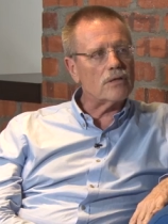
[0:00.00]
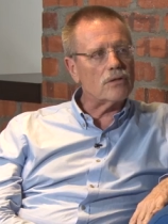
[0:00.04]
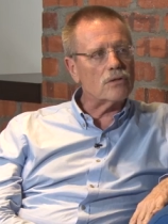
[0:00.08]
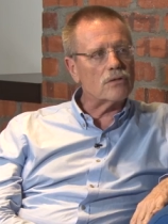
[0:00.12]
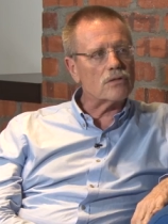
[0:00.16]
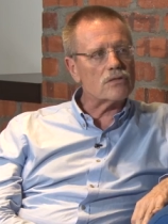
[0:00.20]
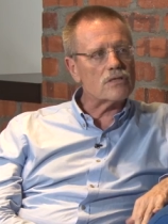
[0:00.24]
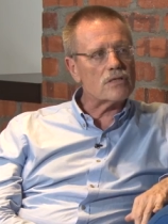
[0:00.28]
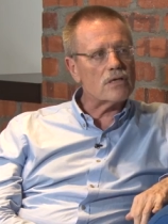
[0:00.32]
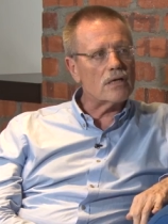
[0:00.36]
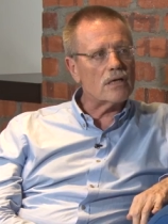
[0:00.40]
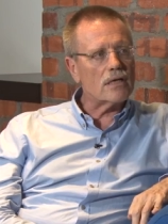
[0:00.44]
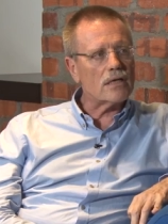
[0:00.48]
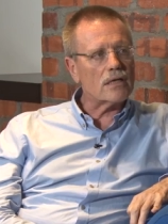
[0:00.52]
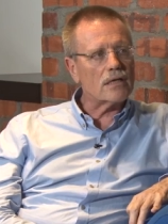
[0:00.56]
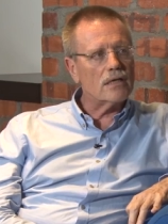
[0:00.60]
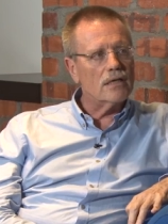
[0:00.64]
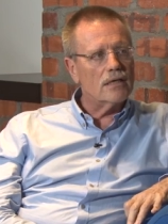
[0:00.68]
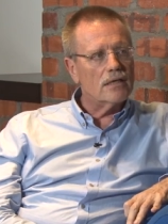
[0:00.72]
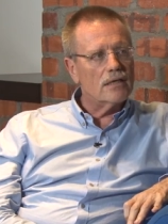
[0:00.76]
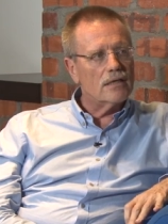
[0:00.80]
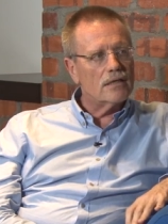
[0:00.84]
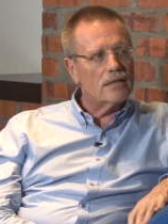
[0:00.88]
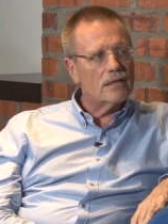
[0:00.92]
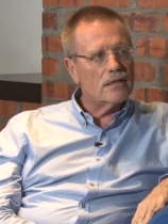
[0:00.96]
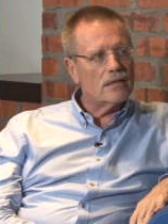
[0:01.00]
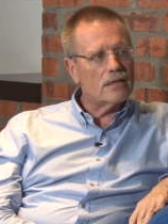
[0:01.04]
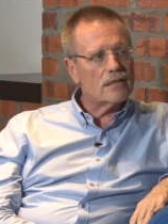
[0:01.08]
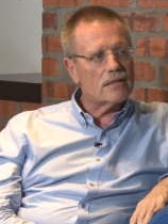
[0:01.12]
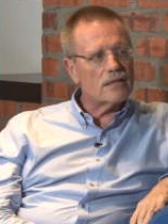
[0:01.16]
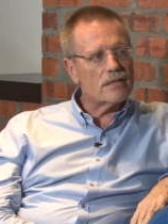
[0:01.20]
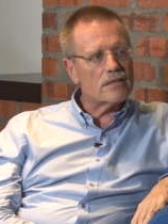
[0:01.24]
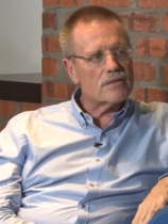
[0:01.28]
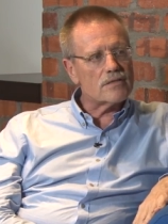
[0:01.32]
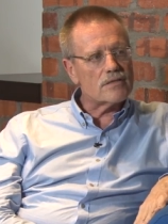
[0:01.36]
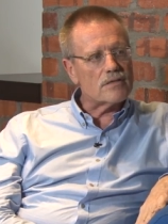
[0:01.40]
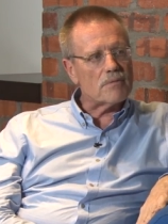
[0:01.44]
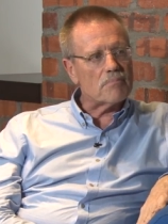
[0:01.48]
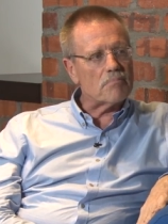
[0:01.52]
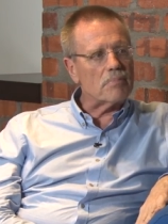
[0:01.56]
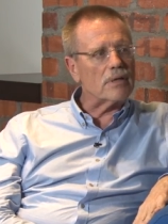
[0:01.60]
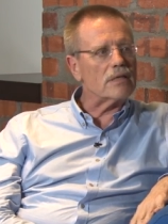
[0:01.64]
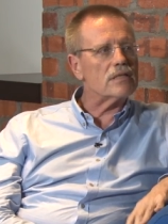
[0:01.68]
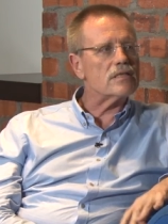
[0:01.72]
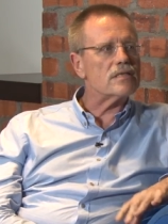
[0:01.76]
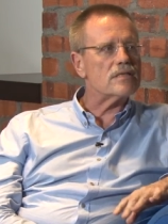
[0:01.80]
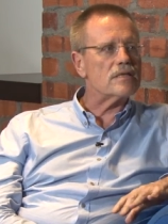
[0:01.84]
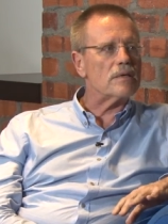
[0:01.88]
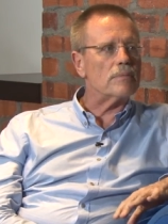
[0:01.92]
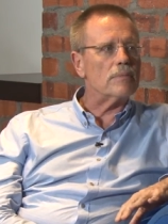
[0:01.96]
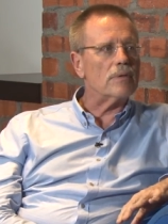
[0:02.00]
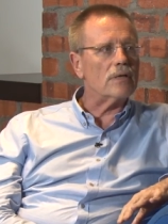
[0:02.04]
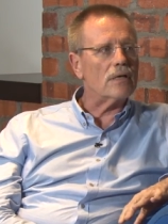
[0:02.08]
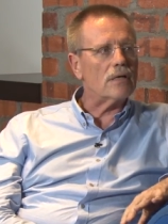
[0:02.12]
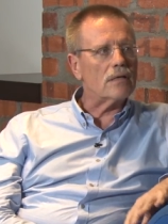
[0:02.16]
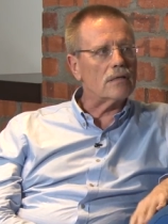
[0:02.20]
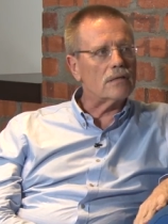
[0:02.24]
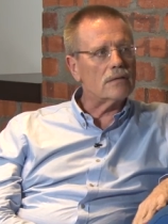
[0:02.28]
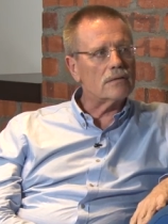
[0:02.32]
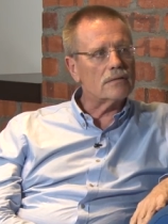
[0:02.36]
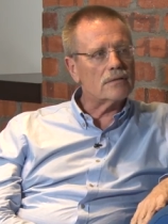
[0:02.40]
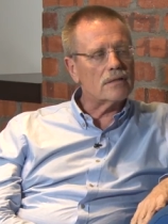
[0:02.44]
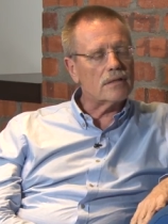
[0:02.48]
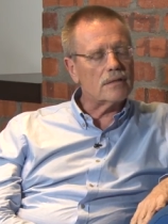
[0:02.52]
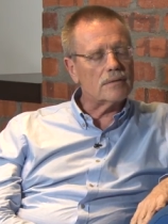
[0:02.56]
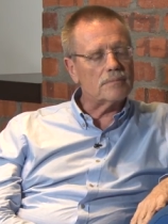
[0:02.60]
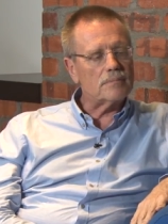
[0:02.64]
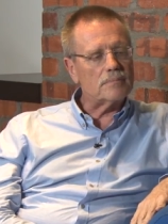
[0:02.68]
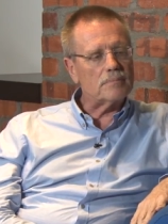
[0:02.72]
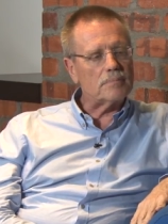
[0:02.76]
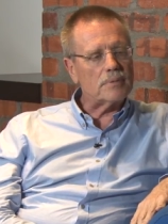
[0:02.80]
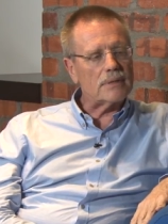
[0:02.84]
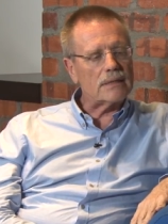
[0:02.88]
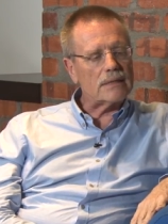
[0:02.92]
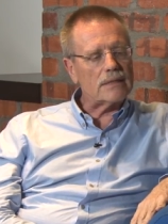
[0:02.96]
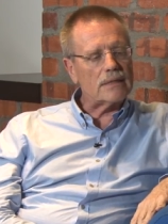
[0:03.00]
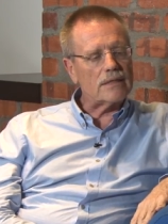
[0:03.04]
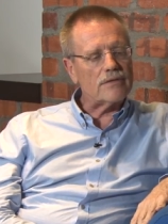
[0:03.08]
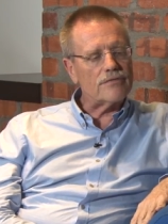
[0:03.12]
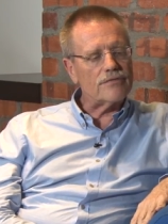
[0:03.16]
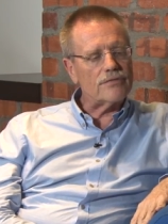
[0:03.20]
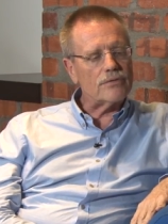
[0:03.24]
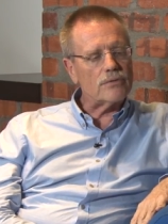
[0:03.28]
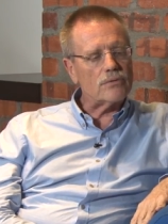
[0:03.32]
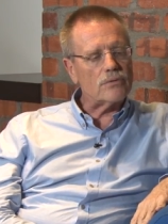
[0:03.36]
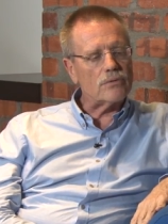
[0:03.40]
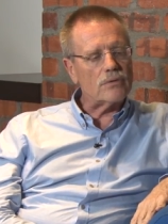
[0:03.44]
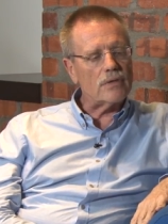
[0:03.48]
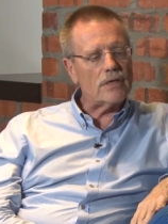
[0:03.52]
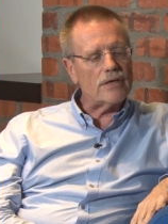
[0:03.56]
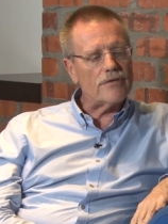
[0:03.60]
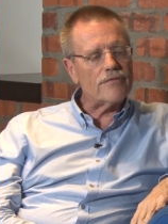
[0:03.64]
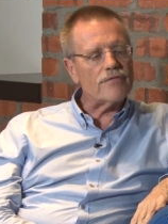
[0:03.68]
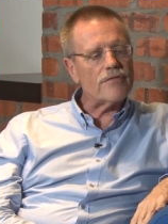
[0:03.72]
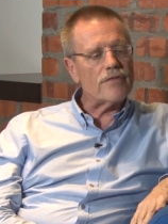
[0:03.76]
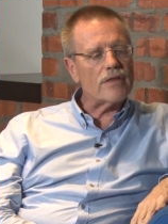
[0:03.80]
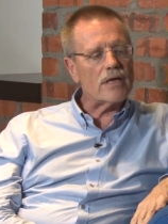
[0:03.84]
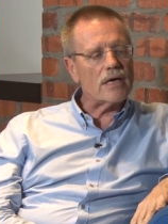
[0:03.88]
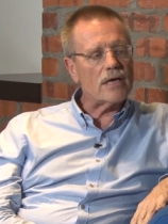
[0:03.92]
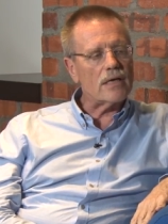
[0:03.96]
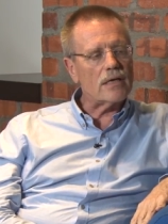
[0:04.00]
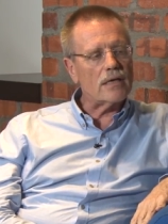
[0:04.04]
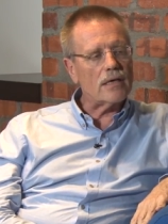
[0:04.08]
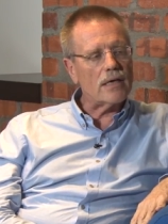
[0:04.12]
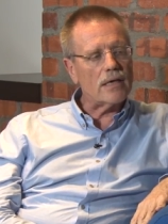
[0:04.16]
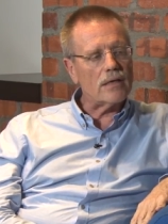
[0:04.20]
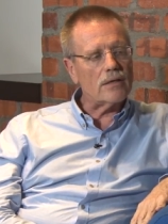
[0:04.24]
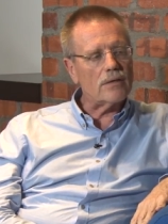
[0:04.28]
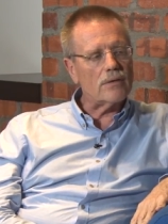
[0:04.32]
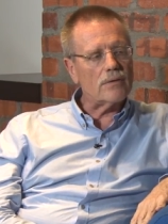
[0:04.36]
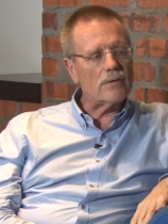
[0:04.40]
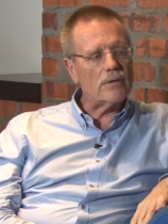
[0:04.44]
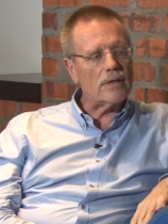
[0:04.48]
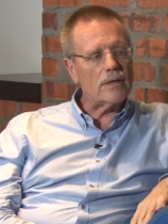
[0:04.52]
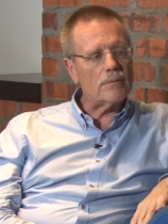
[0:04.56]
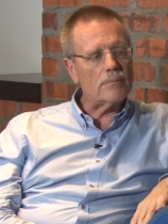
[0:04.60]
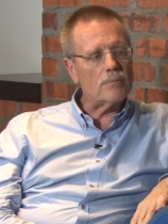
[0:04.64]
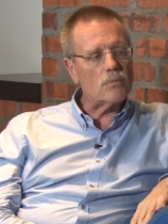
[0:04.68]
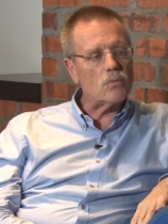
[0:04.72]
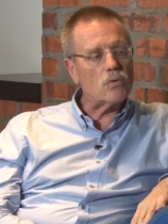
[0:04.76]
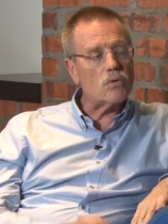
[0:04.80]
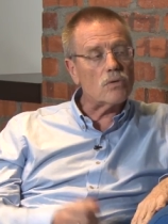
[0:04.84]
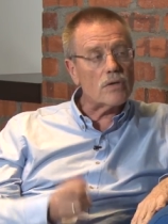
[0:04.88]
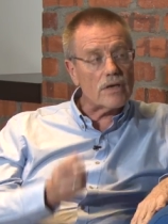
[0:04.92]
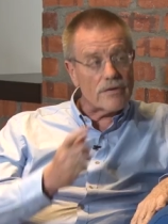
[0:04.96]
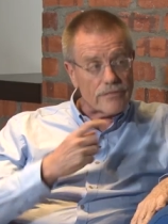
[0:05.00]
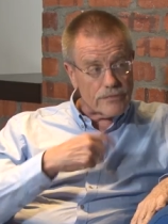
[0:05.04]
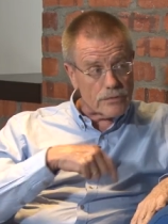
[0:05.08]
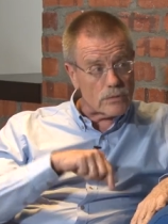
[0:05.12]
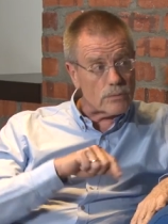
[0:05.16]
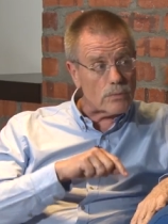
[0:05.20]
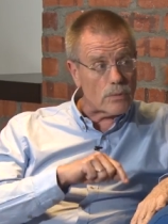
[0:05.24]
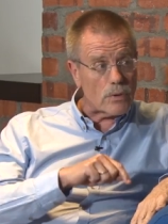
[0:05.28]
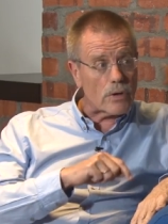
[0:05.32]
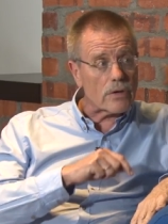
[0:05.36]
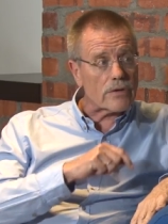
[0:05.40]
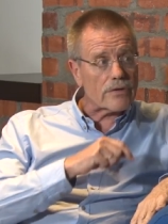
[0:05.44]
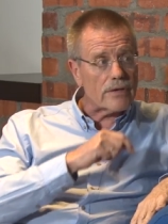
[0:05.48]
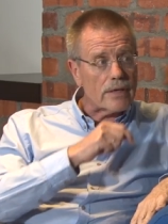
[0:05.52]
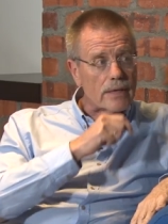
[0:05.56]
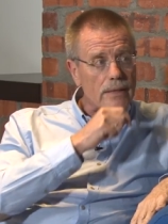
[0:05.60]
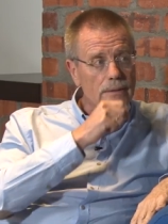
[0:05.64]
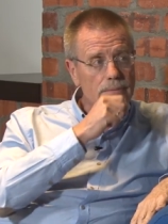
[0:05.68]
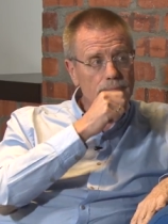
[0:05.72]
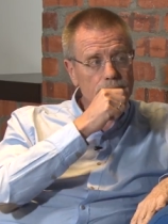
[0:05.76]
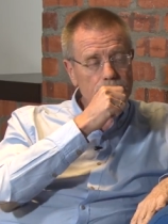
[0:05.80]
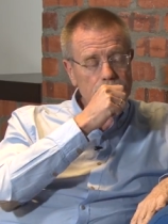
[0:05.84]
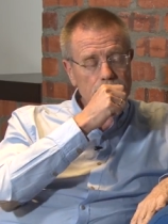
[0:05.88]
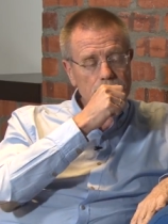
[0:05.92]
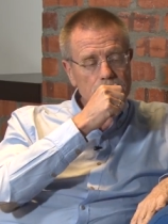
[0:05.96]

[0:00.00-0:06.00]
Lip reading: it looks like it is a bit similar, but if you live there, and more if you work there,